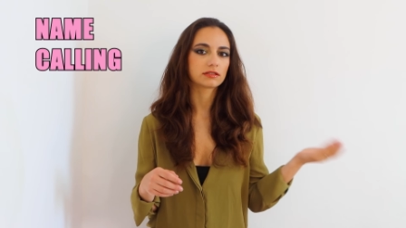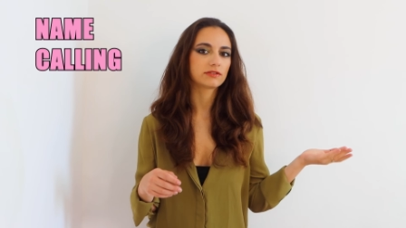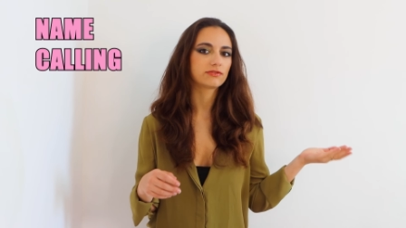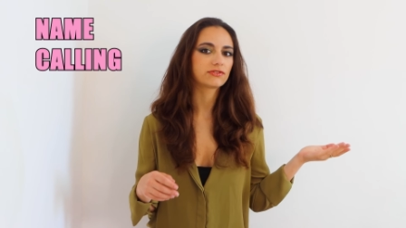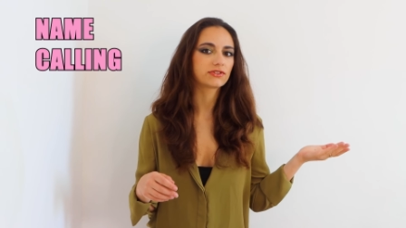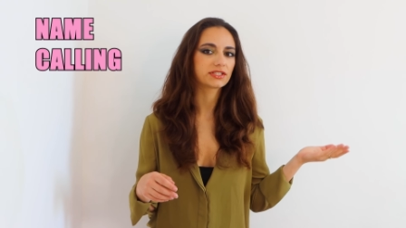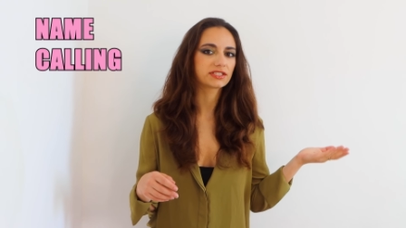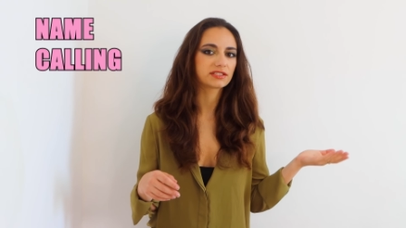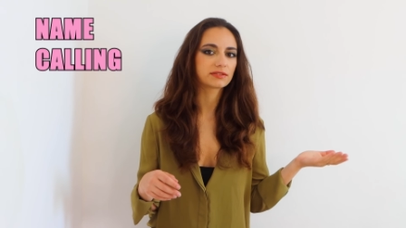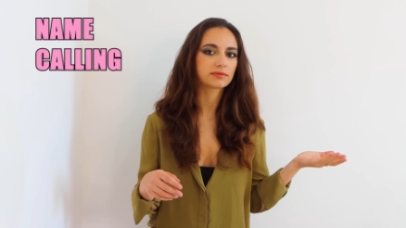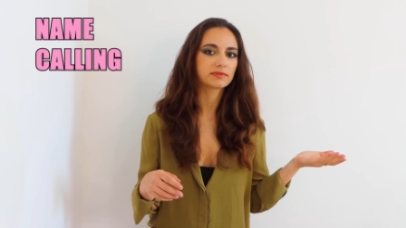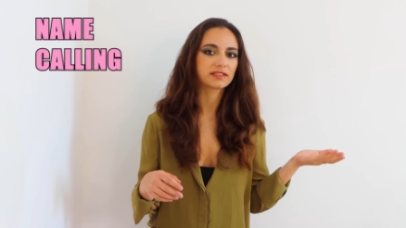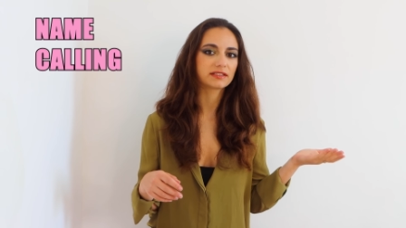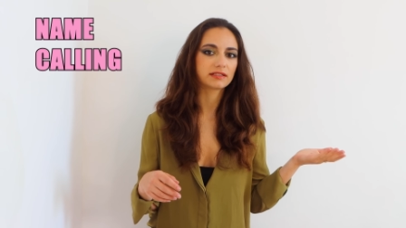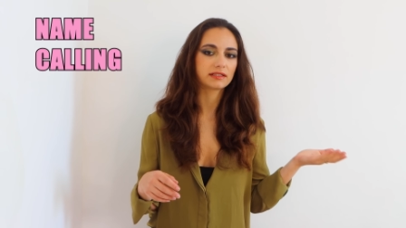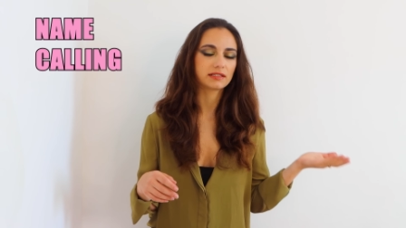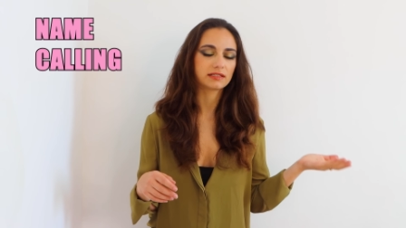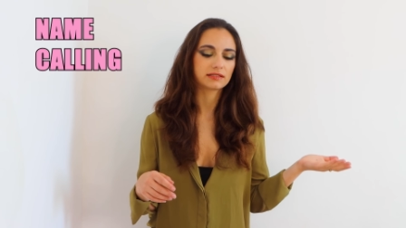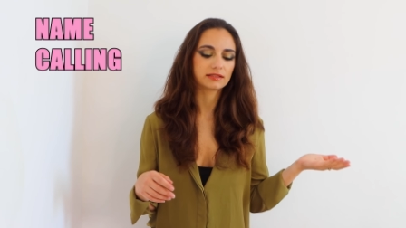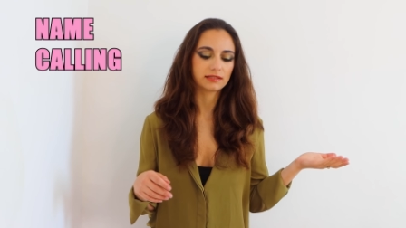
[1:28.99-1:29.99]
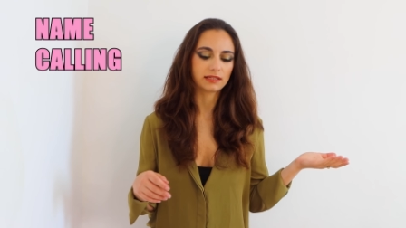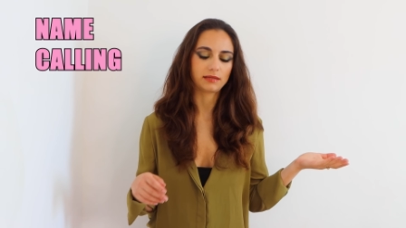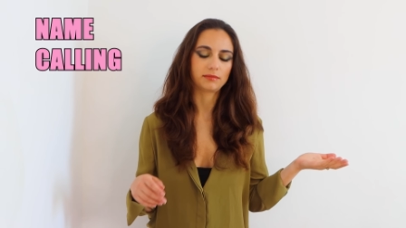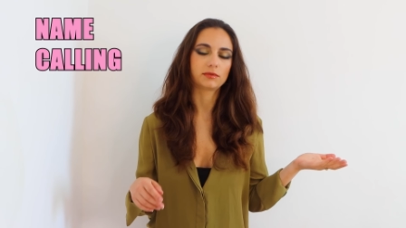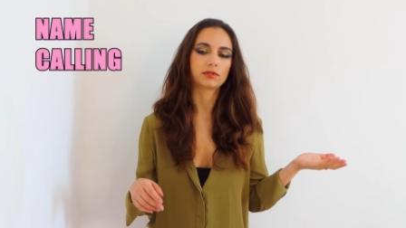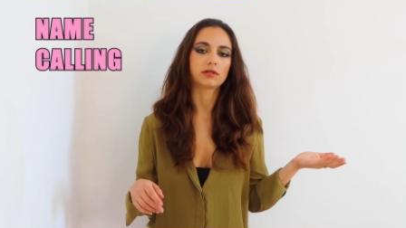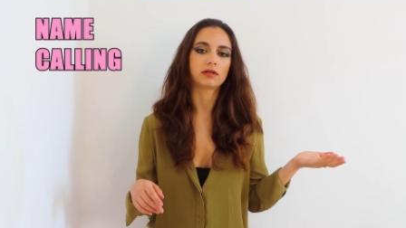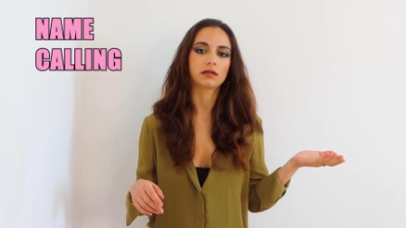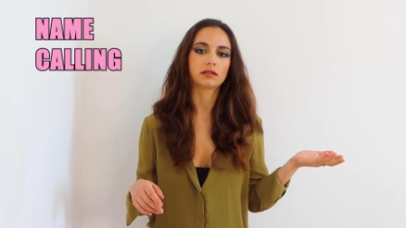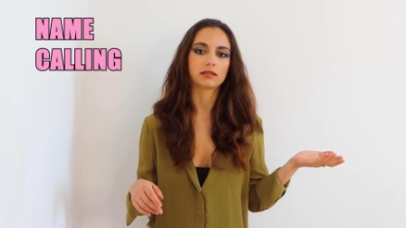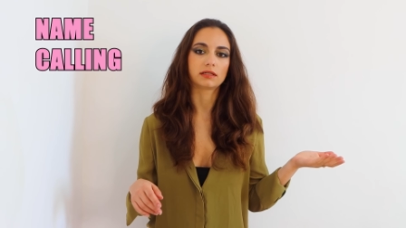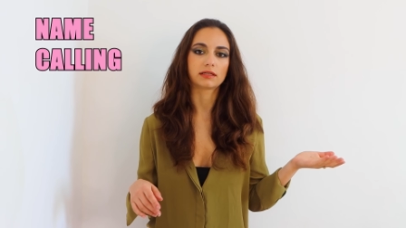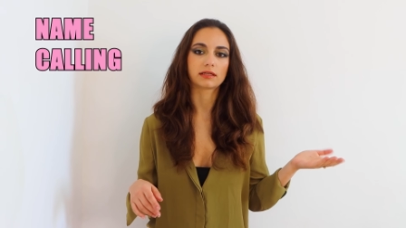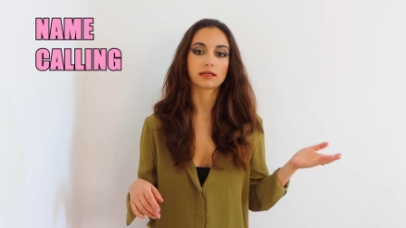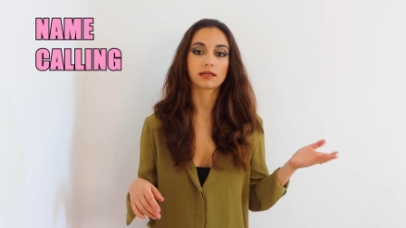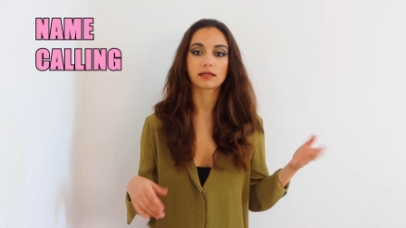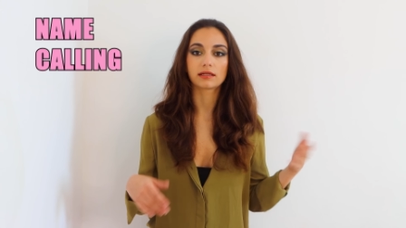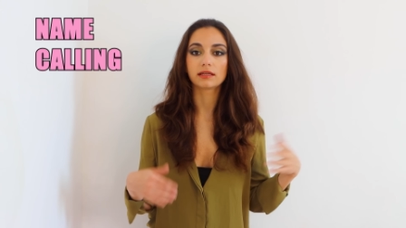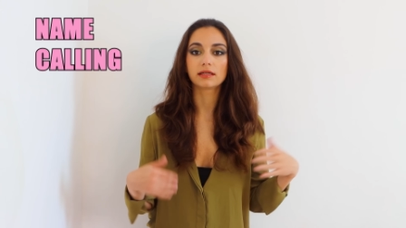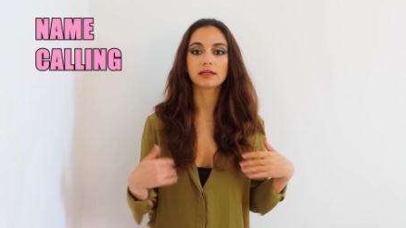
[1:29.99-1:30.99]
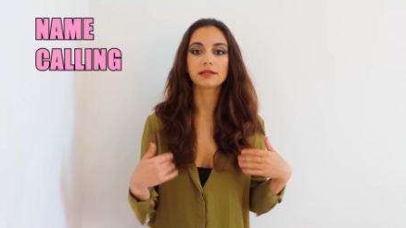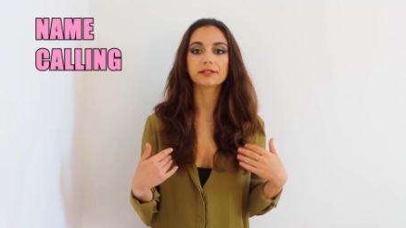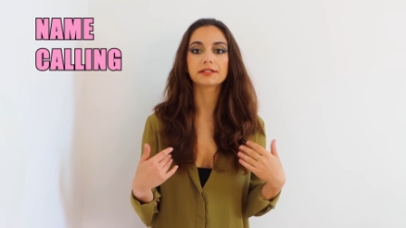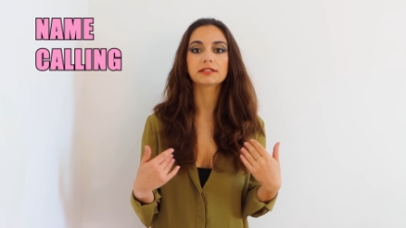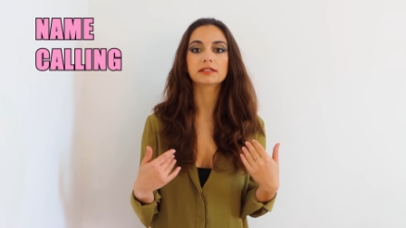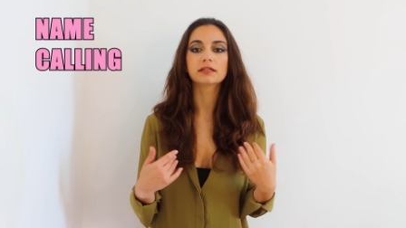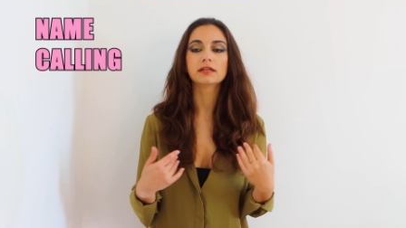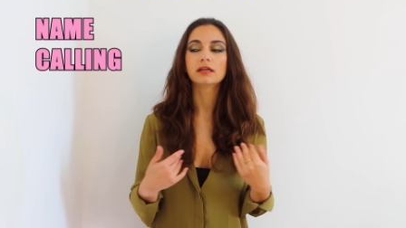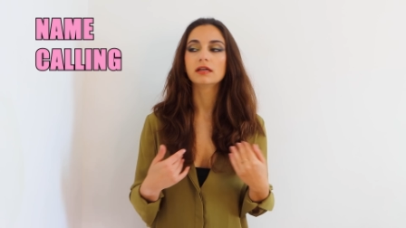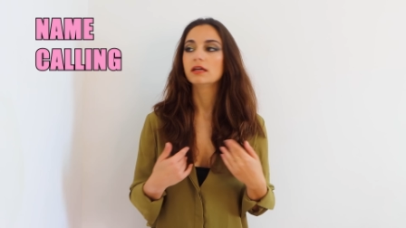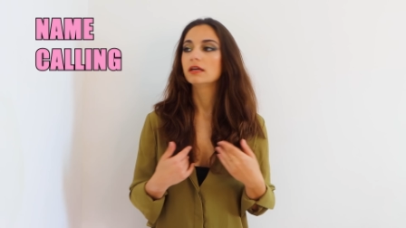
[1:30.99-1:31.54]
the first one is name calling, and here